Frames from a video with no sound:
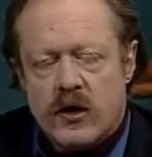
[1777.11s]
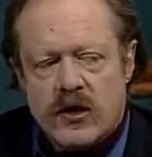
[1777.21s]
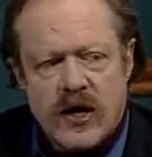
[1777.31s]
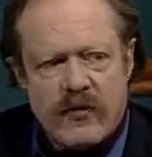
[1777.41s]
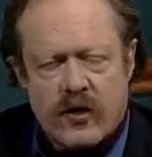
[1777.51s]

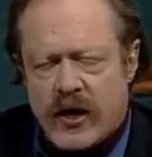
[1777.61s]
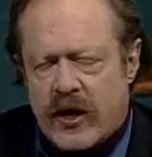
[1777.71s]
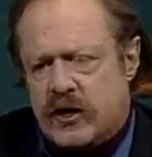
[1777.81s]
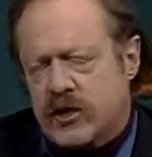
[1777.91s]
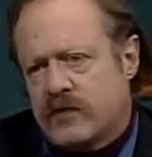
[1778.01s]

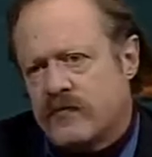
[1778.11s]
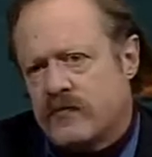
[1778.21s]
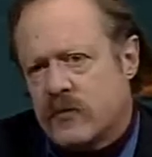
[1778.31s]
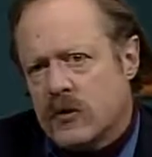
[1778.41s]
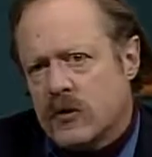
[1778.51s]
Nevertheless,
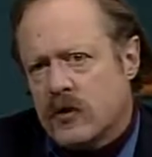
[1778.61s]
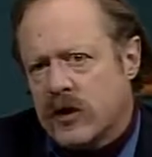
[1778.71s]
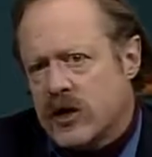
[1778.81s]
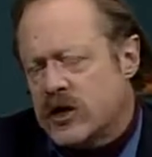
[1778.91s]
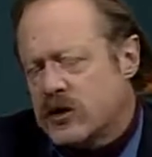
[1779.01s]

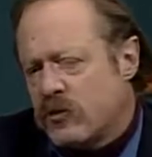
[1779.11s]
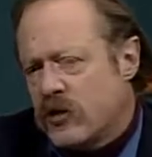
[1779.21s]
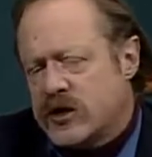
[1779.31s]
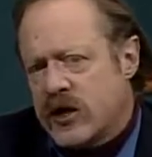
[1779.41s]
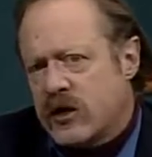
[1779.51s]
what Nietzsche
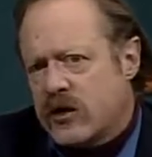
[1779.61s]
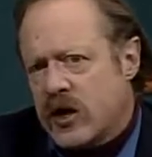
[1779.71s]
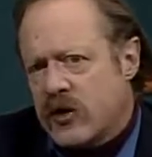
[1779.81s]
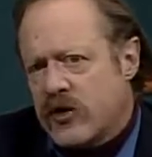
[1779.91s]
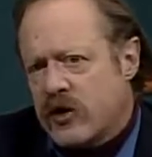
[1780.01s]
points out,
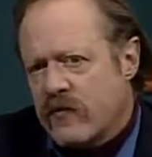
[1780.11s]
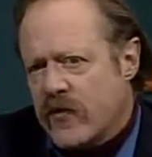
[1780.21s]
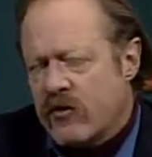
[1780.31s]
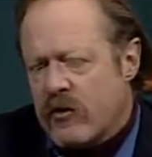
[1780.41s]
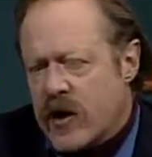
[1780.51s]
and I think
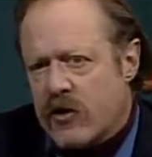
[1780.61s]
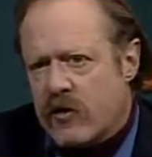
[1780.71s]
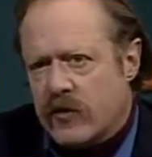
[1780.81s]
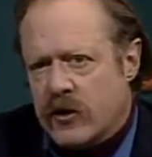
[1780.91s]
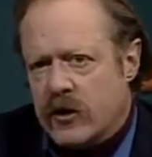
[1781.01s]
very
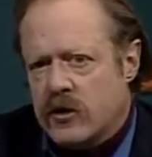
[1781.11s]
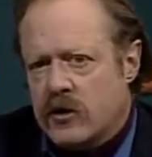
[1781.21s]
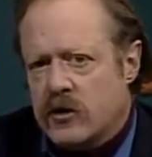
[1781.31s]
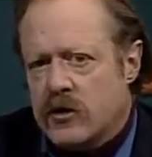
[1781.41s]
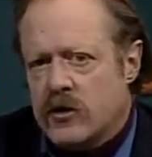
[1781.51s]
powerfully,
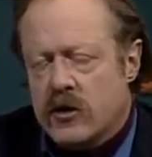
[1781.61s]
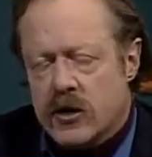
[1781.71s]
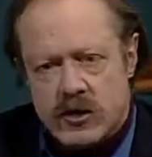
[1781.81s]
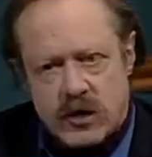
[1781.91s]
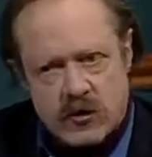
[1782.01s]

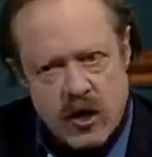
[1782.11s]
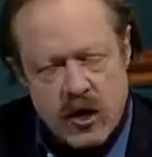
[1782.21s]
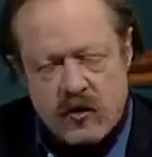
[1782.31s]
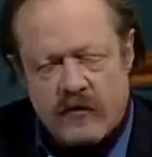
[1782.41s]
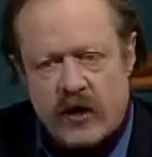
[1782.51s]
is that the
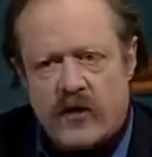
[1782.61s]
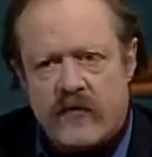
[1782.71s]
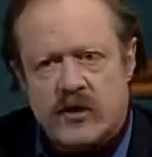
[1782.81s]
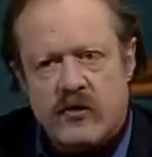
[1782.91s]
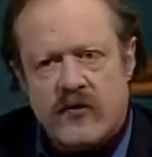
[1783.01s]
meaning of
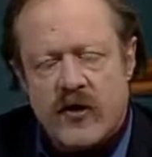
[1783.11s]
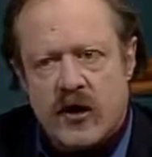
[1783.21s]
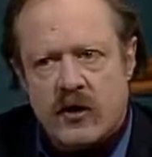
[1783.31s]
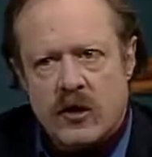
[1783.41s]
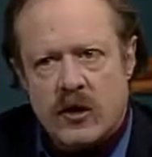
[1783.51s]
life is to be
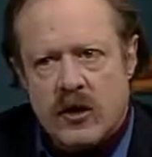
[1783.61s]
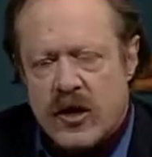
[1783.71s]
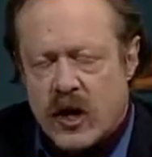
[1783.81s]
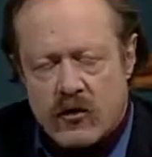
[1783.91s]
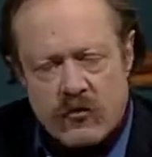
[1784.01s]
found
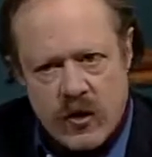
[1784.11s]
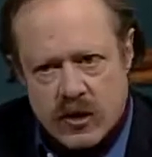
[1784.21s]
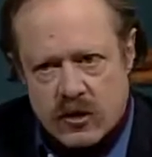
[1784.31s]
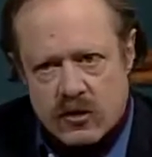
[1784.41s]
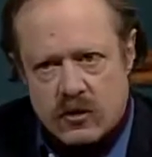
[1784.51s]
not in
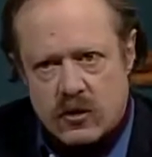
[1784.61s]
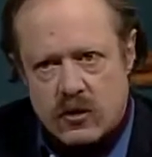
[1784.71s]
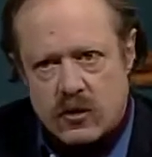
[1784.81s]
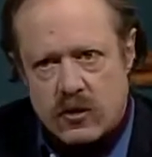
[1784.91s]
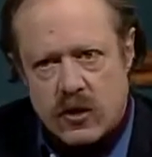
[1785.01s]
reason,
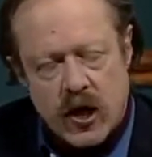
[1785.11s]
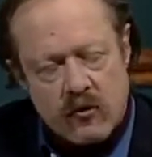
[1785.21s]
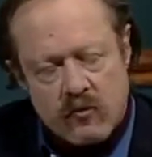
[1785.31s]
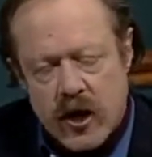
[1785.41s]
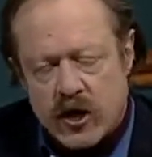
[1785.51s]
not
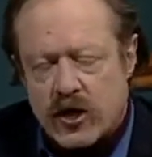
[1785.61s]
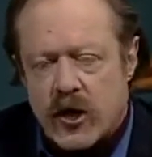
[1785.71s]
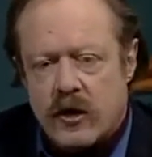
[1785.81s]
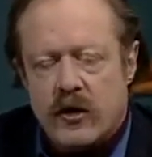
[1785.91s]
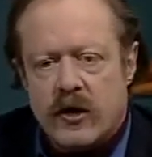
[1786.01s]
in
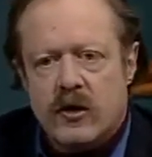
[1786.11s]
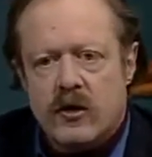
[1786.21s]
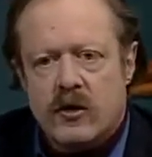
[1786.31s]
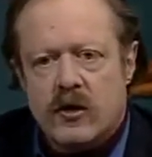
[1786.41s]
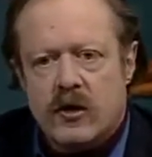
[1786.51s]
rationality,
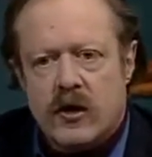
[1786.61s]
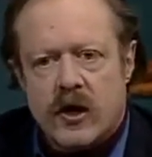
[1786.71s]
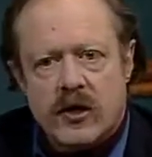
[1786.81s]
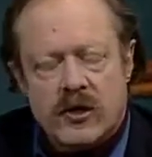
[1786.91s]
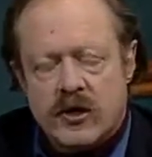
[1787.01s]

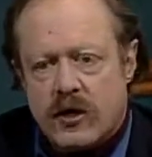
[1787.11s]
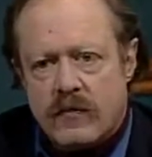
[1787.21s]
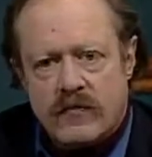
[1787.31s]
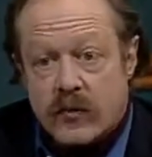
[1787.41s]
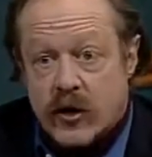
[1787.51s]
not in
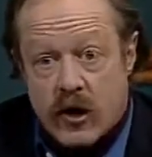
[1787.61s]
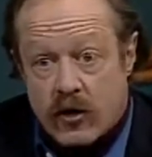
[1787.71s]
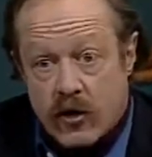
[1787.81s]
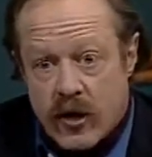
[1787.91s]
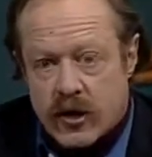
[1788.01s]
some
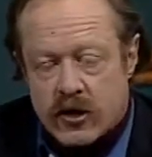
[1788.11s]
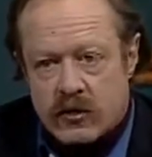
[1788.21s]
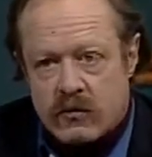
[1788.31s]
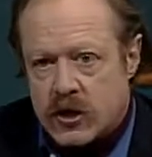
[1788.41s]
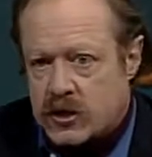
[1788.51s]

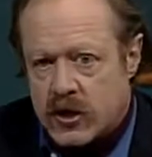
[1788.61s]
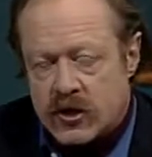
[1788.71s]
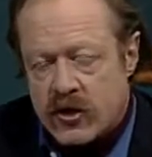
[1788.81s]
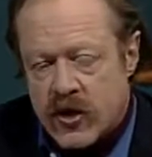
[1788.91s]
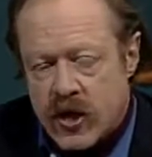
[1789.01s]
calculation, much
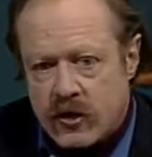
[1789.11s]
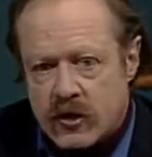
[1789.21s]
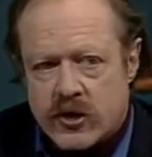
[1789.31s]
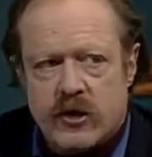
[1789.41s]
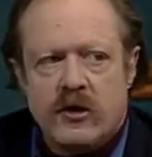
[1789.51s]
less in
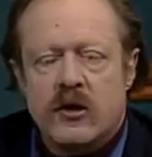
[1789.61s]
theology,